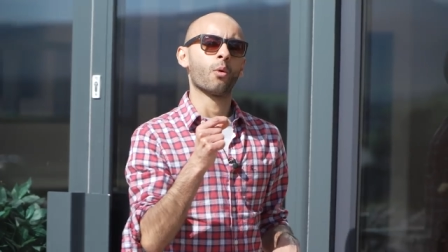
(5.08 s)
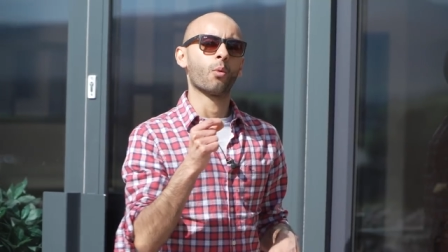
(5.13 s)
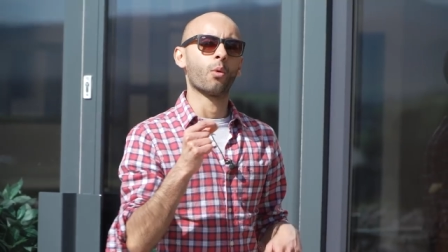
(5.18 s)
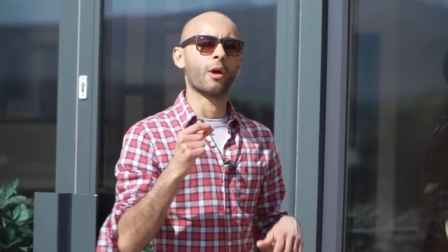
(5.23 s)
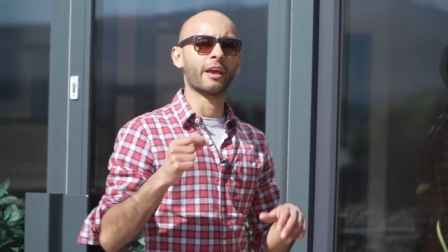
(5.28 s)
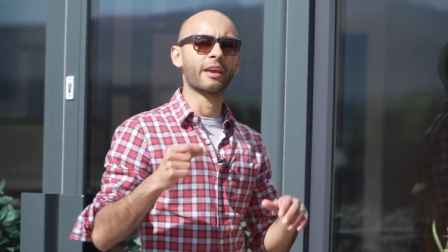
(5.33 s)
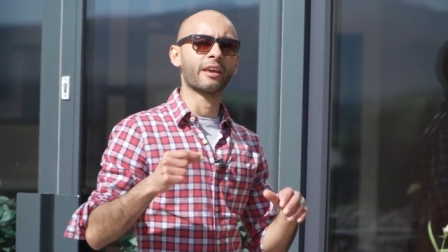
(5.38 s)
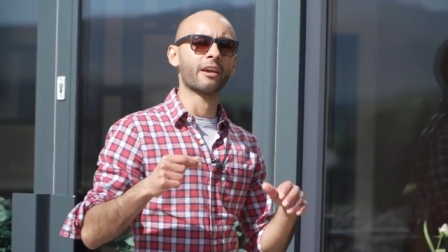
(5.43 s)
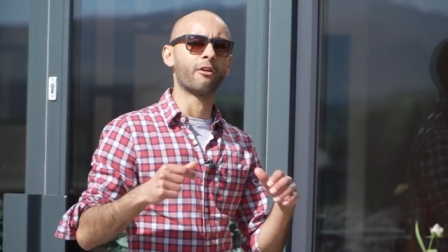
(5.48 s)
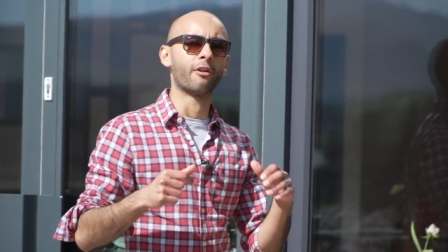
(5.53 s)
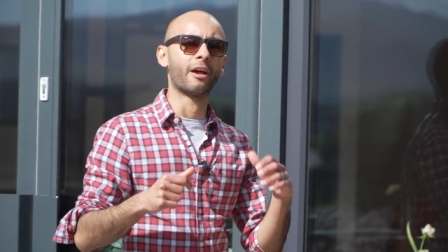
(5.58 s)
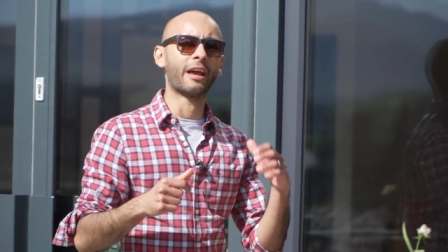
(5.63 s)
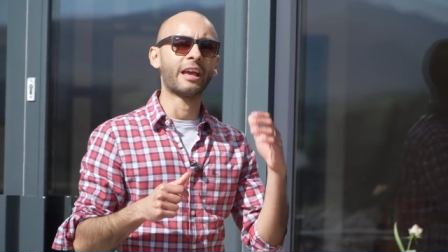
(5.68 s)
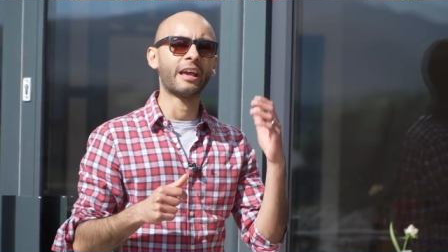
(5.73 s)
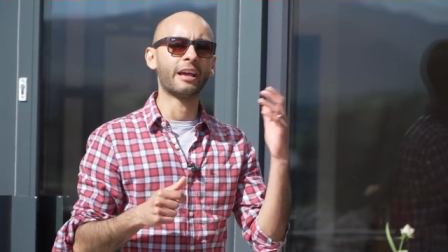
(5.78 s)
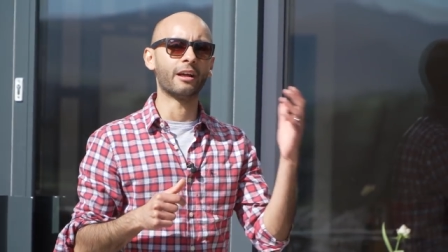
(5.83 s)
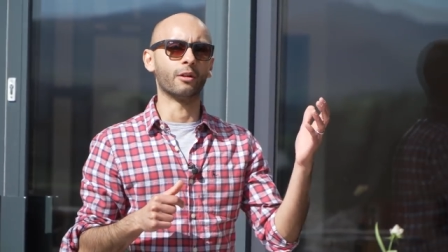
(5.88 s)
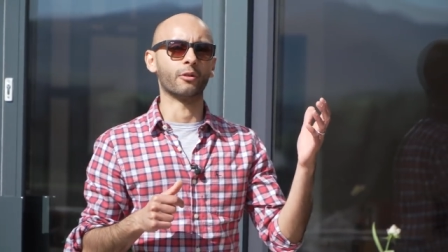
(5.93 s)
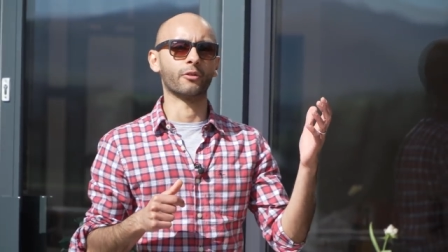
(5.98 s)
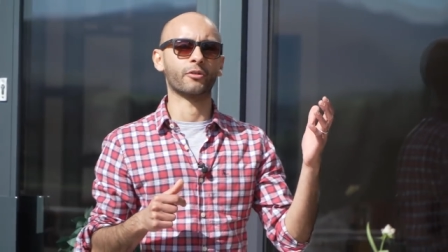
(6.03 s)
We're here at
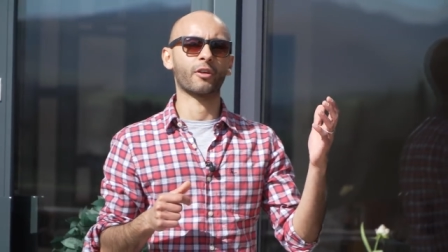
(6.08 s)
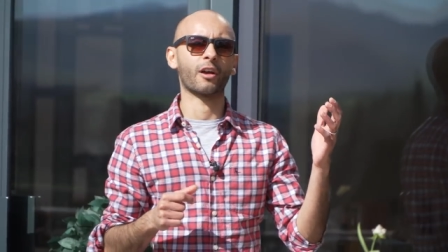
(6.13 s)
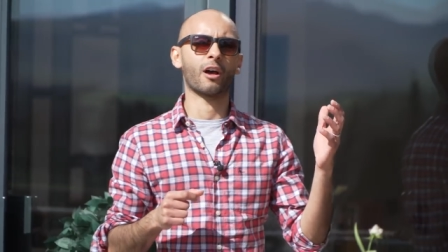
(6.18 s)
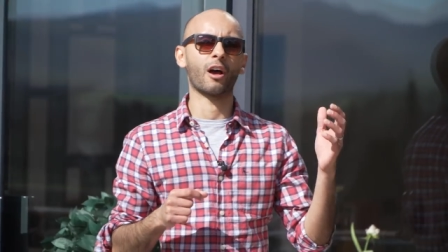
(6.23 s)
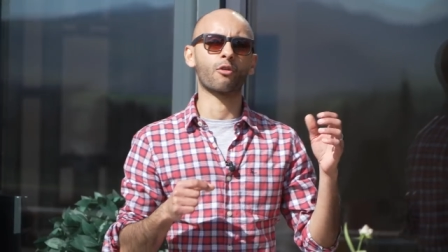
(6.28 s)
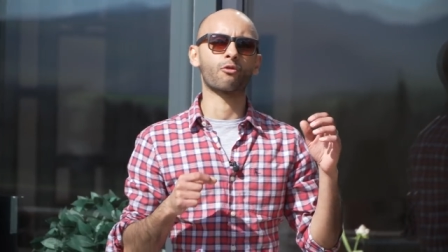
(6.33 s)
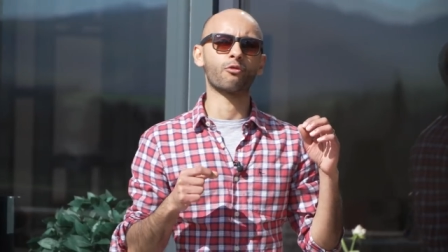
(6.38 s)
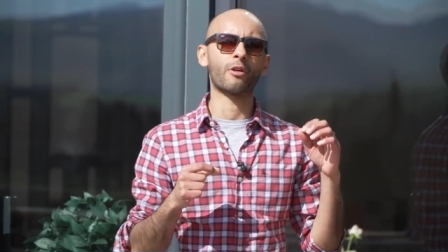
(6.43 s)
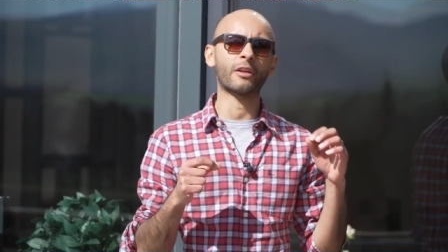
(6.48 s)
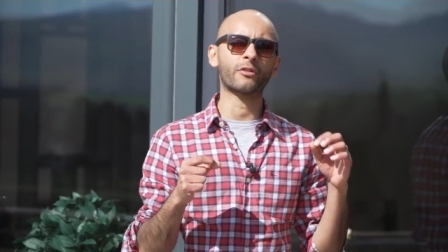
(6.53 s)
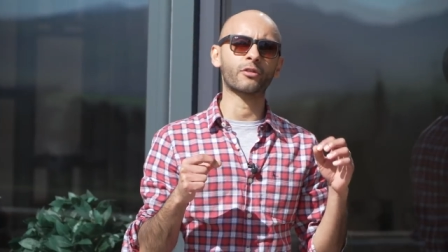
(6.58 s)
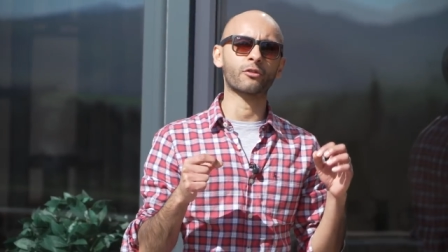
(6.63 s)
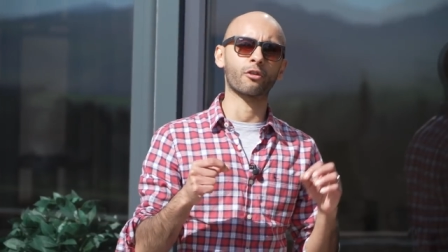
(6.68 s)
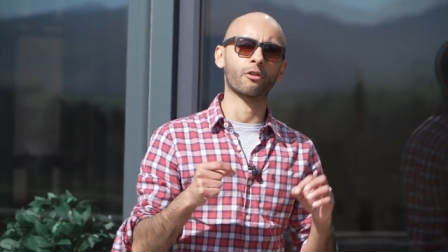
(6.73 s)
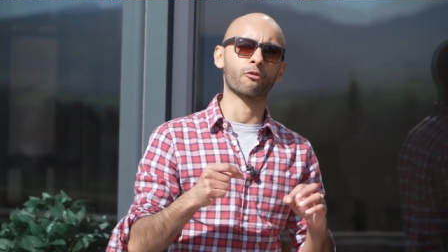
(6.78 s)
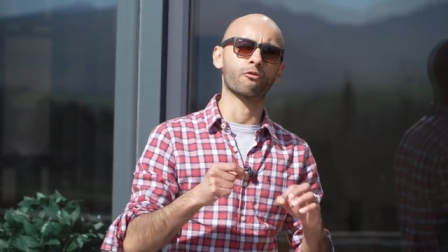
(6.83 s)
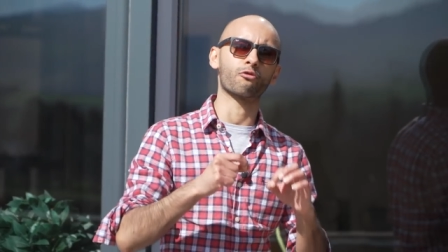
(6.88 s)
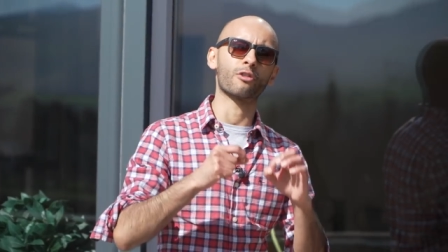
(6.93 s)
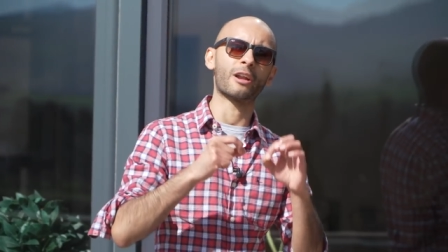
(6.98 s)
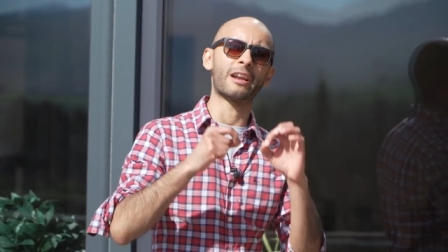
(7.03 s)
Hills, a
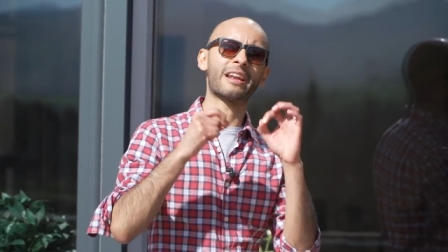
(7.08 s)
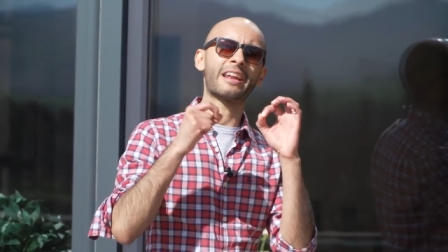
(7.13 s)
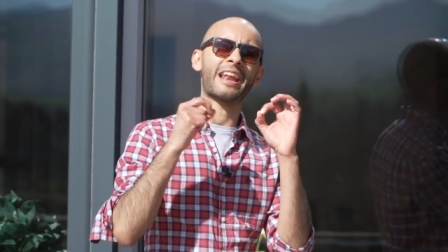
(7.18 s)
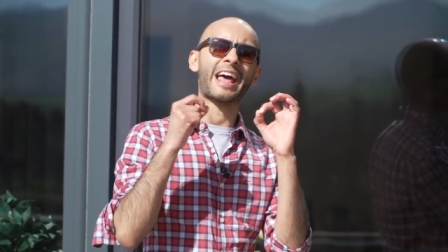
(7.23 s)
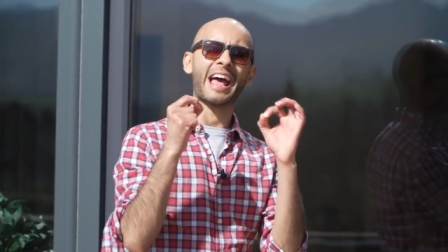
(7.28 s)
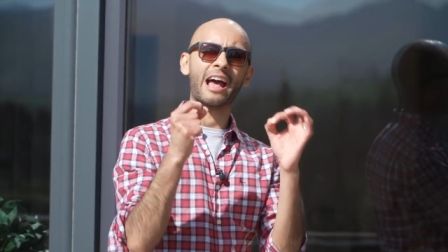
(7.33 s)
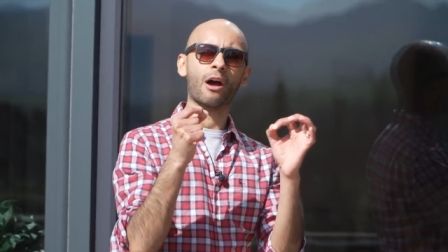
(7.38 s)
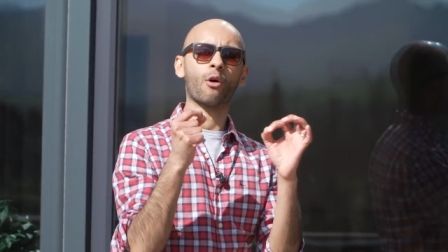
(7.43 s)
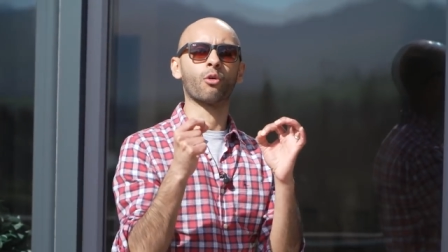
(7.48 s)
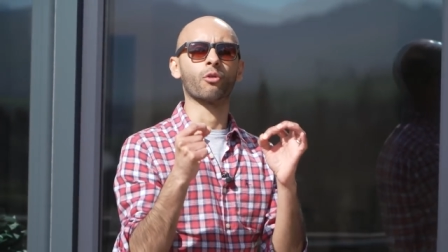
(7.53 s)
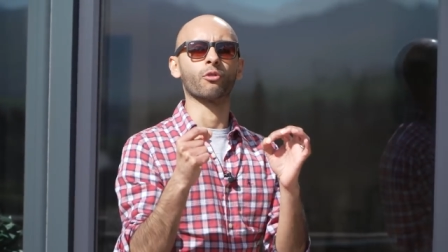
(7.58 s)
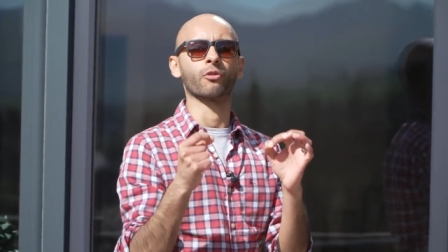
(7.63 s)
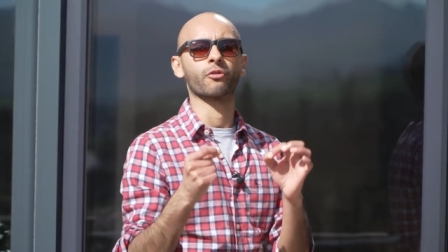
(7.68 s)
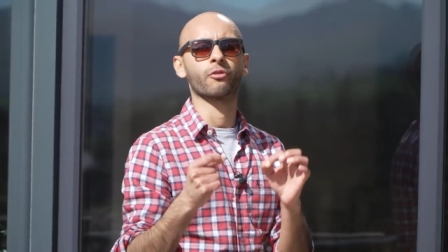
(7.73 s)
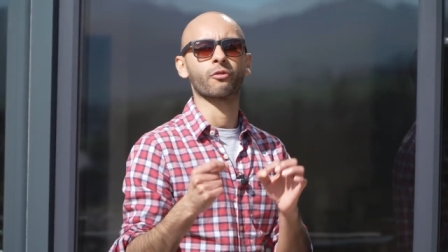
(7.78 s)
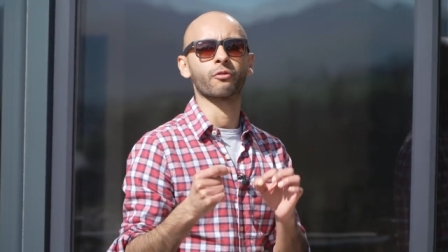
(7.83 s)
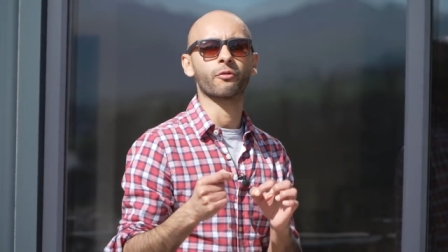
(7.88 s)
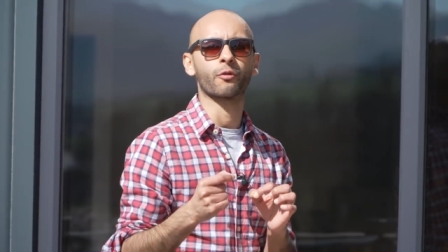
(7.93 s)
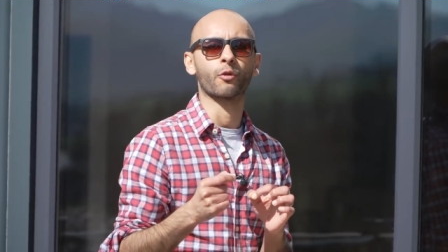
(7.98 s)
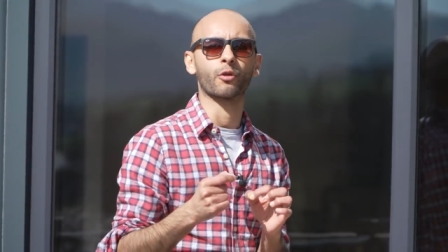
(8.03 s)
restaurant
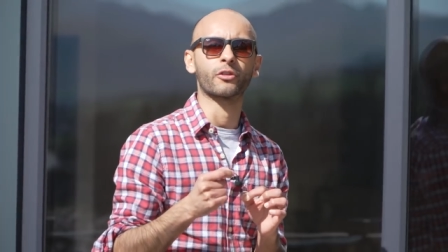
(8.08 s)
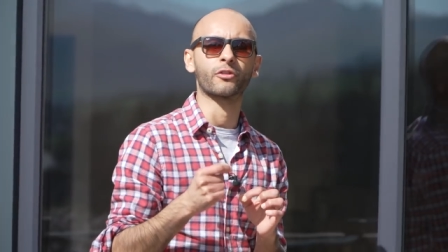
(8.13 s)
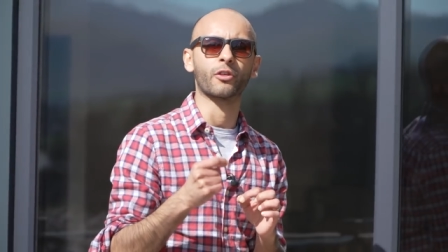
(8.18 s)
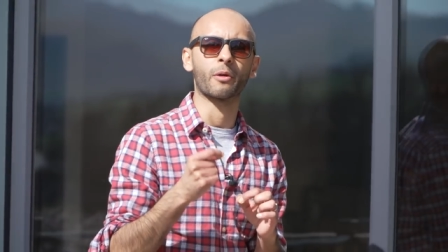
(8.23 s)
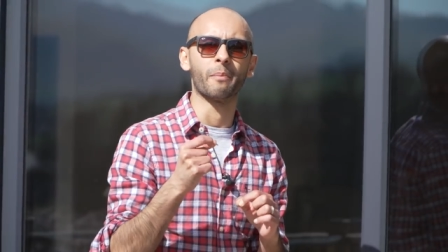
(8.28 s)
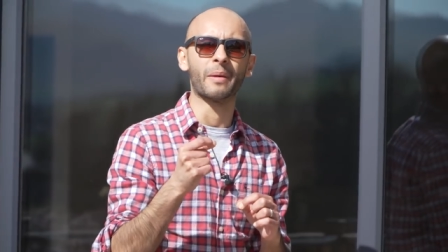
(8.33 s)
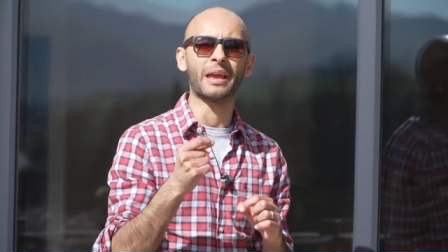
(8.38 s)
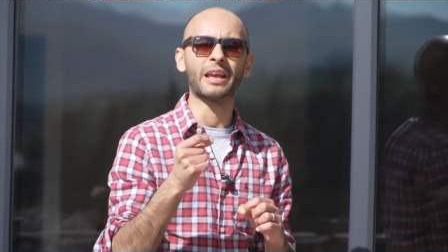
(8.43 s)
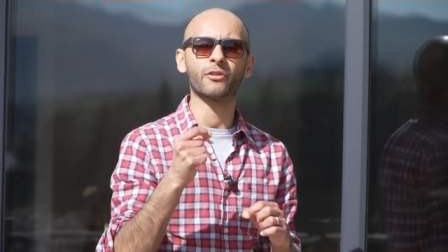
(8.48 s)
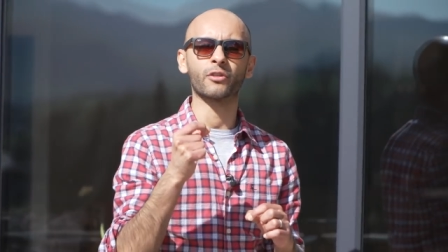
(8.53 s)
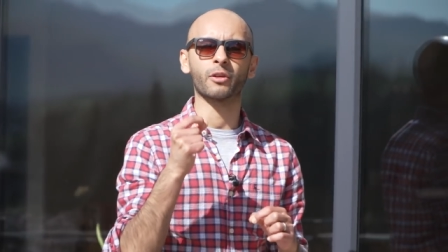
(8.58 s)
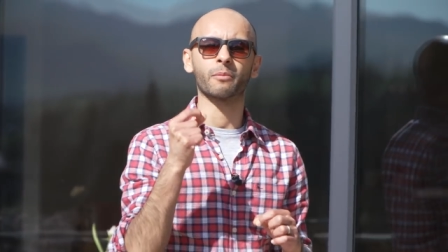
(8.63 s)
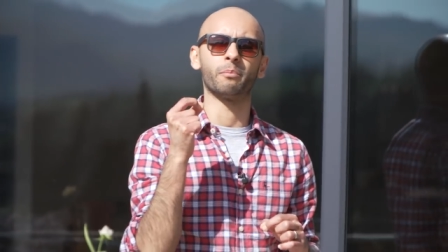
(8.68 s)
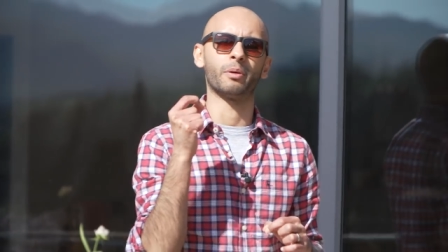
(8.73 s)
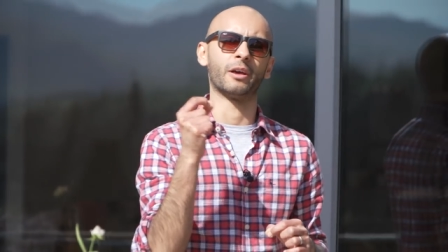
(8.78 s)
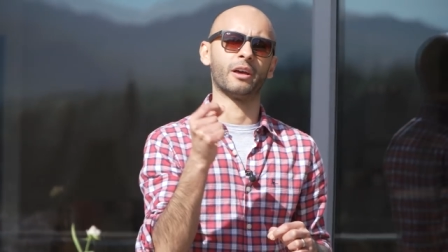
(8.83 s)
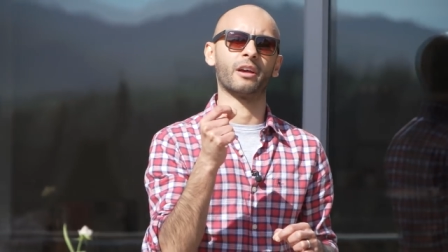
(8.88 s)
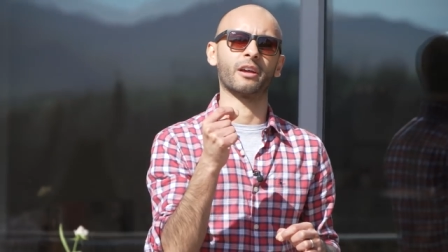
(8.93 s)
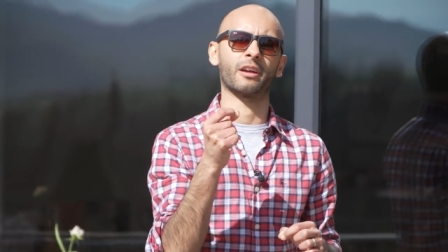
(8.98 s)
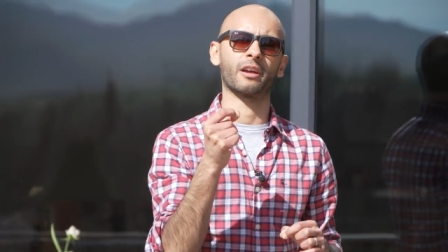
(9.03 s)
renowned for its amazing
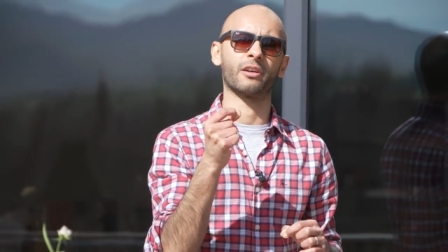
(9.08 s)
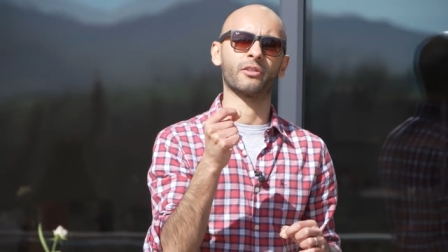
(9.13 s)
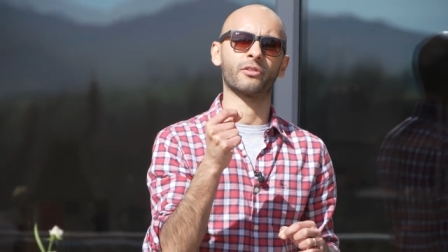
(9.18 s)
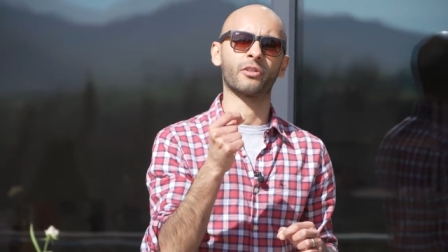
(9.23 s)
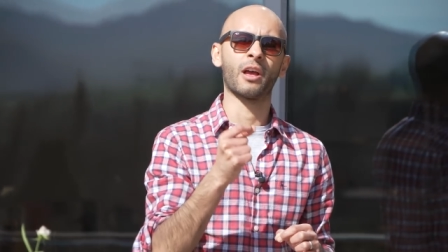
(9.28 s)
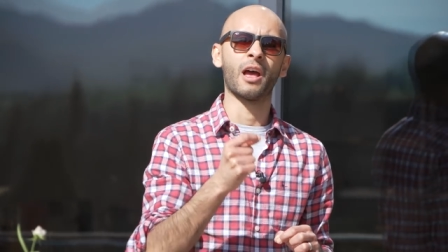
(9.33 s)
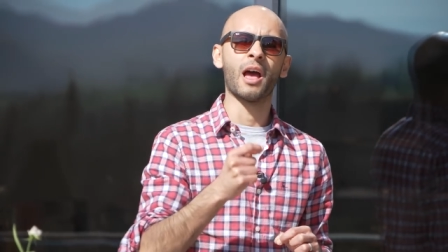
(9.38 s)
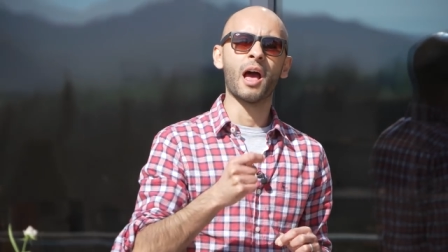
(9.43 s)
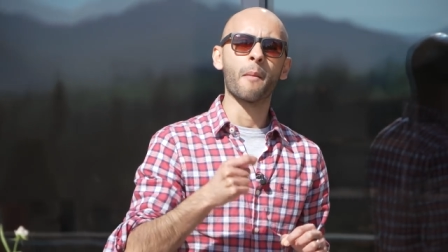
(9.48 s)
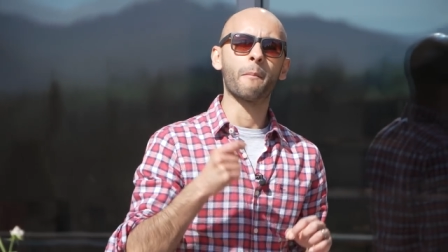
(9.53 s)
burgers,